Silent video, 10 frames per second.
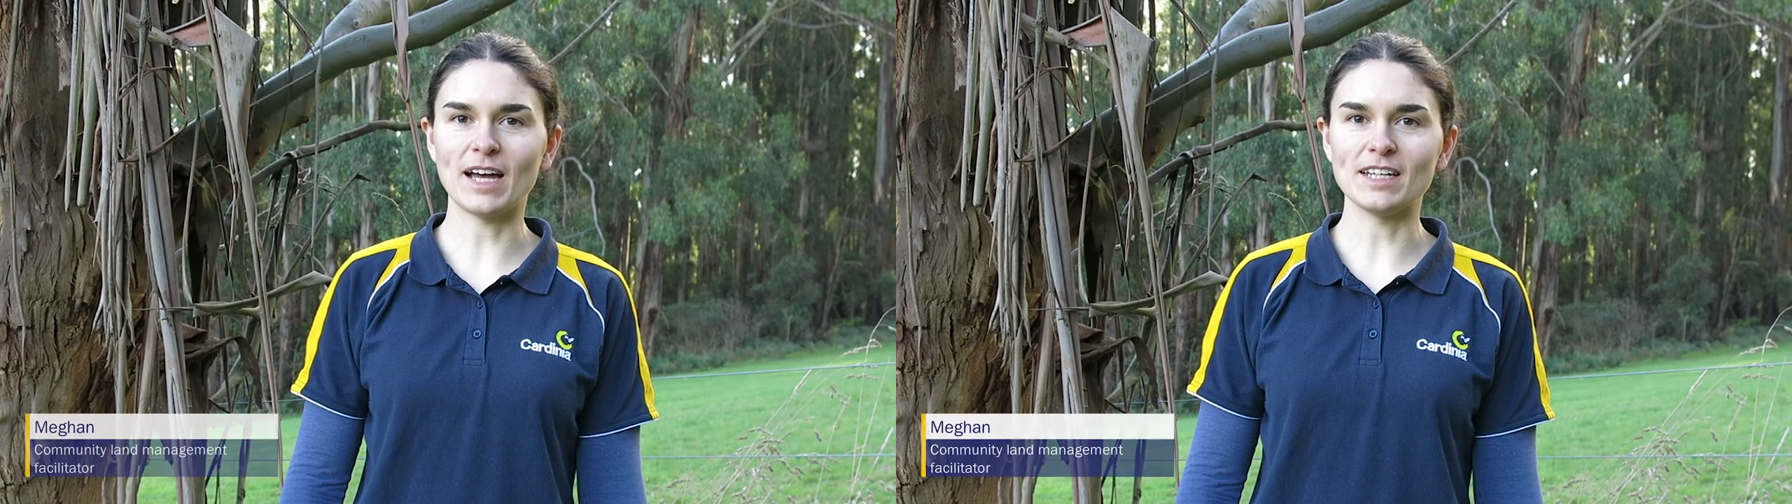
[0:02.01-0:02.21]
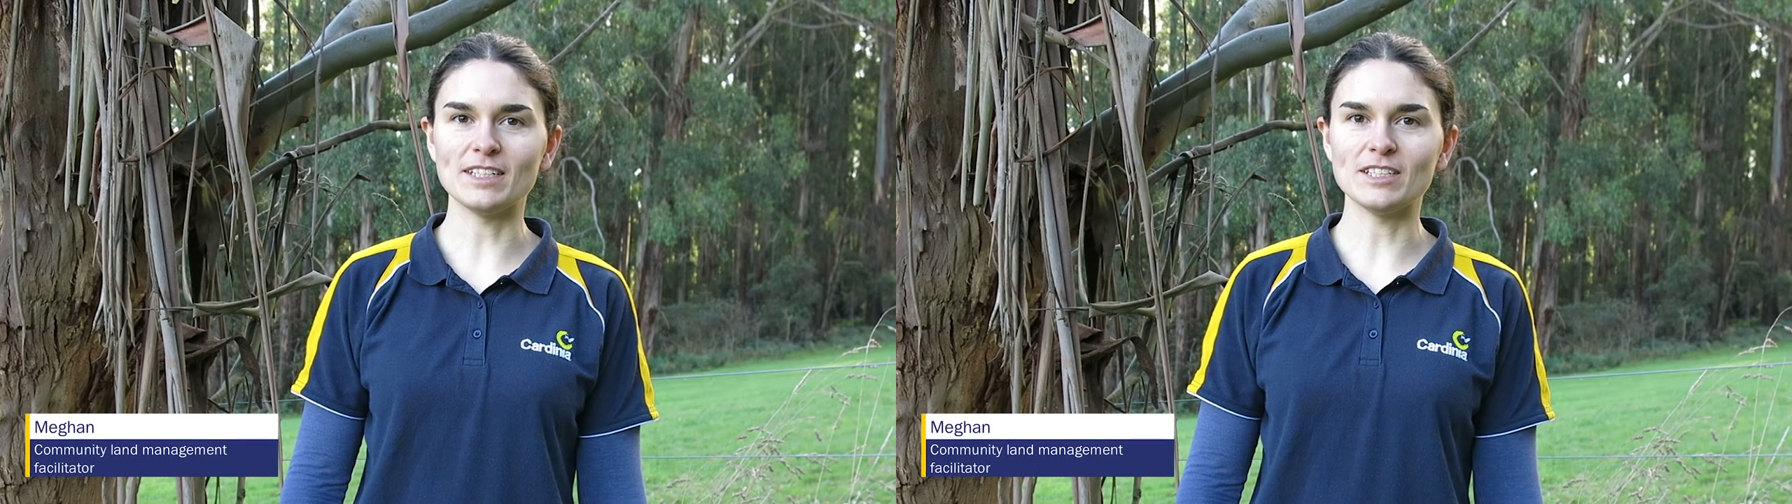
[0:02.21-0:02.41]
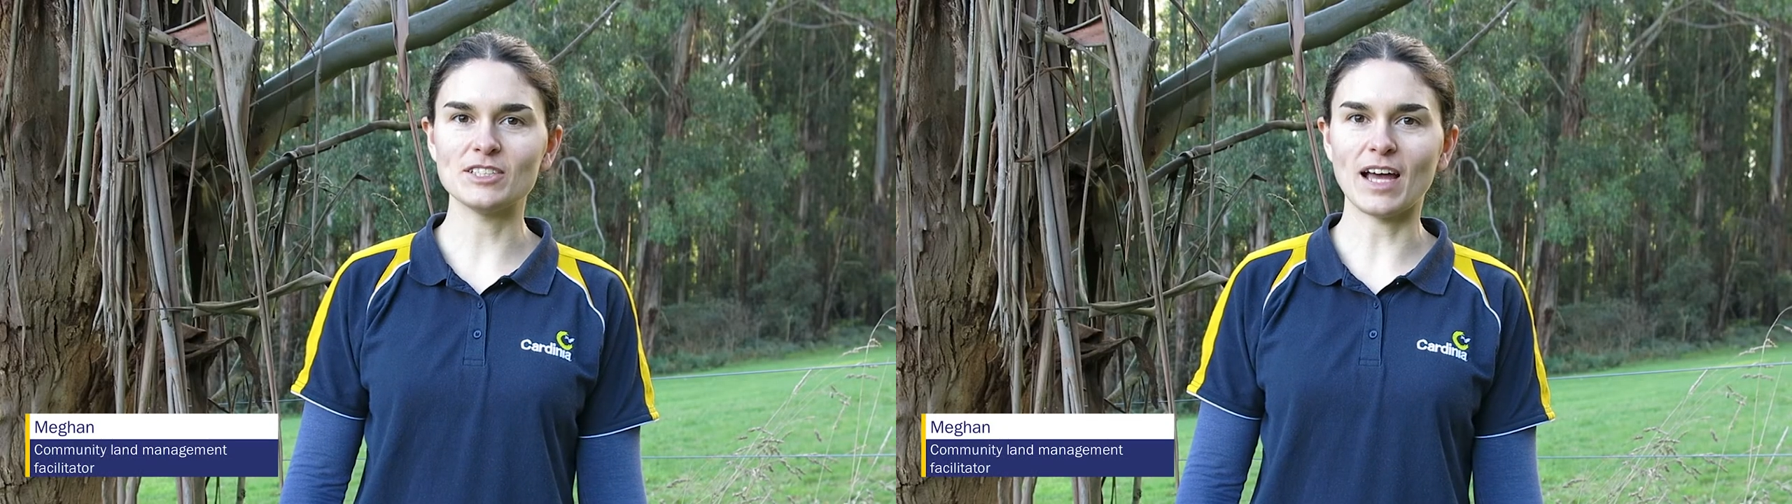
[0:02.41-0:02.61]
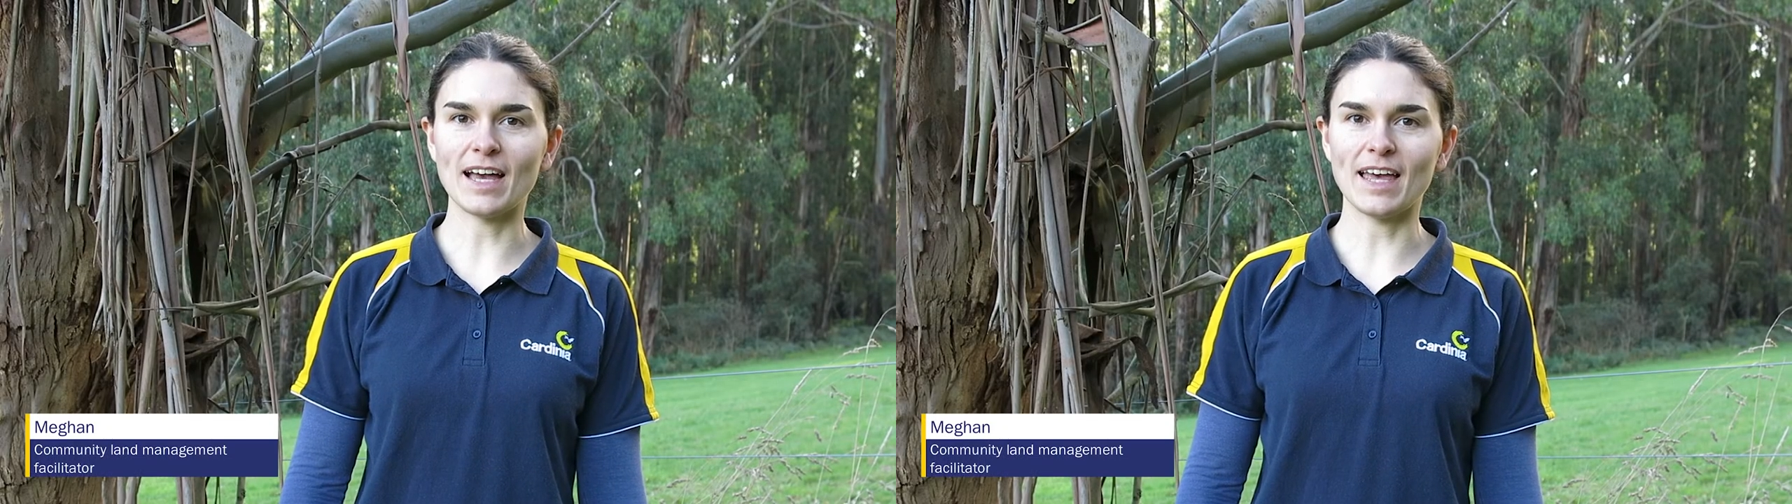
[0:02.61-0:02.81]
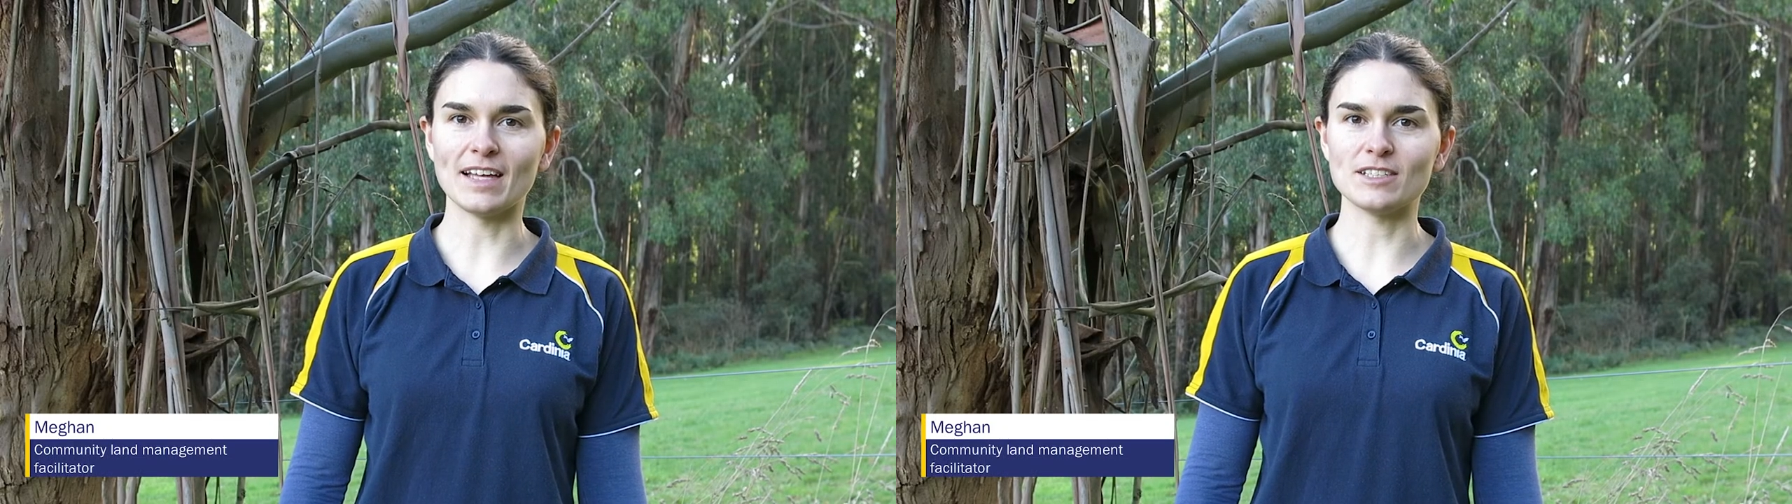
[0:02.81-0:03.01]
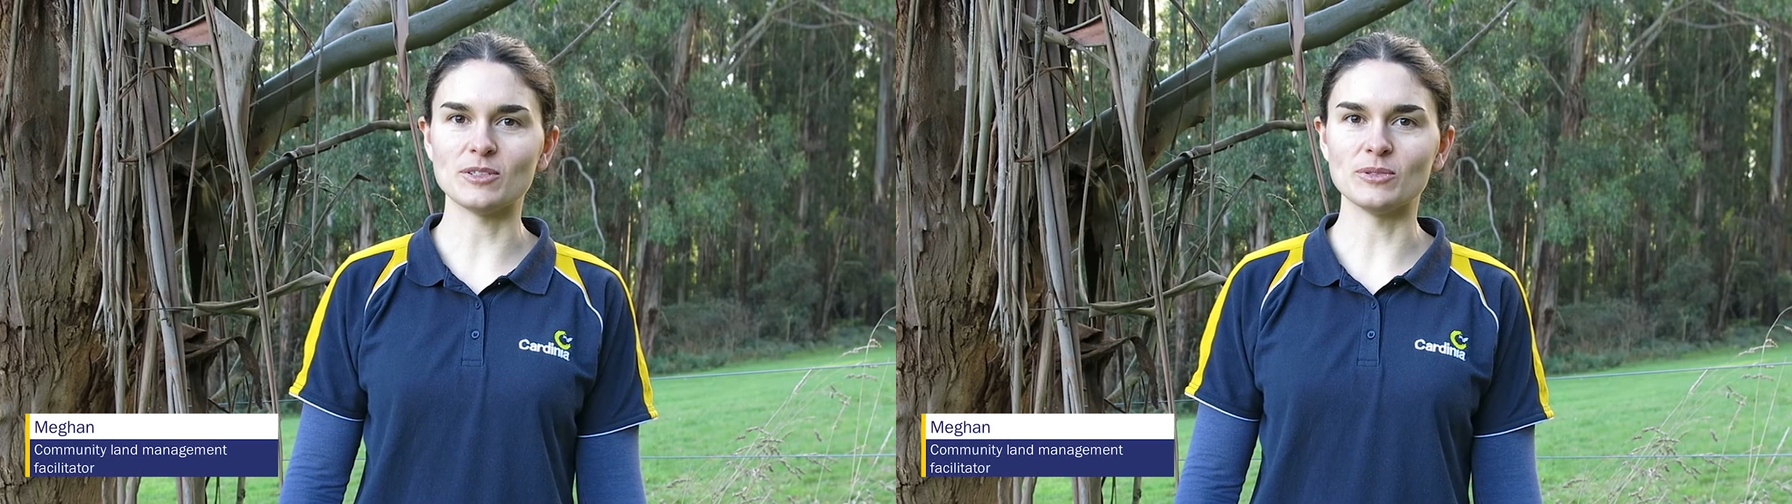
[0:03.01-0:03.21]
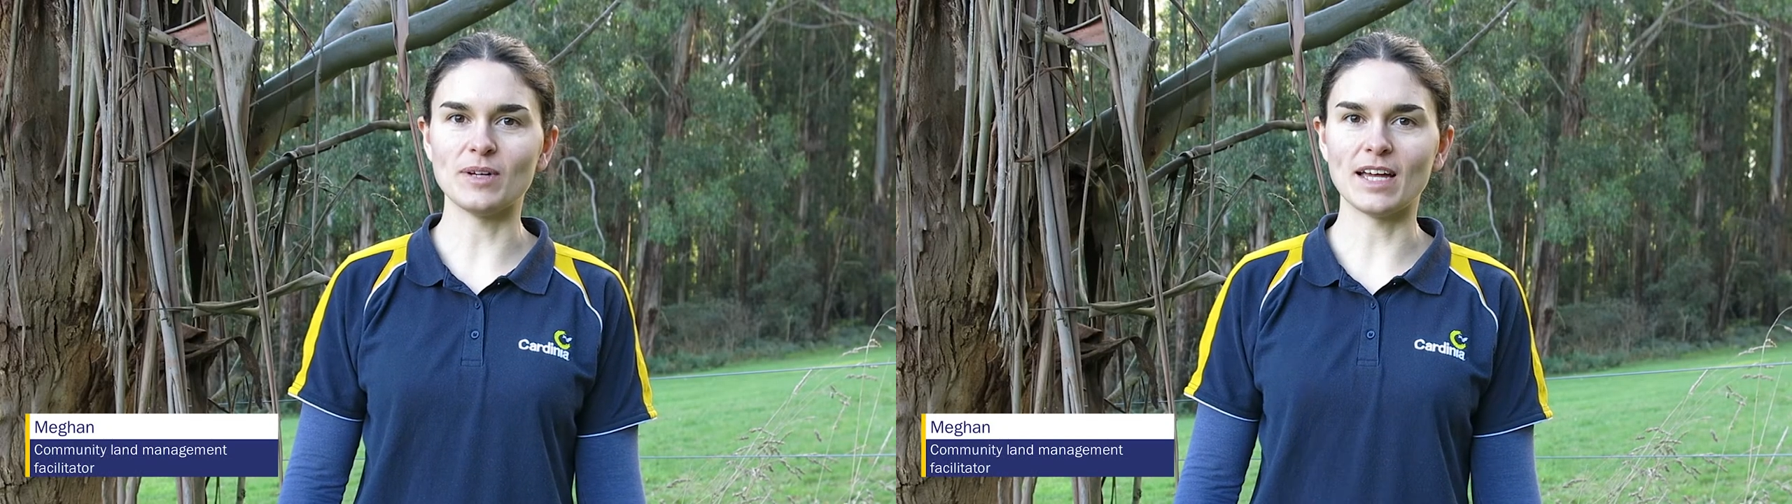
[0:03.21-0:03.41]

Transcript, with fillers: Cardinia Shire Council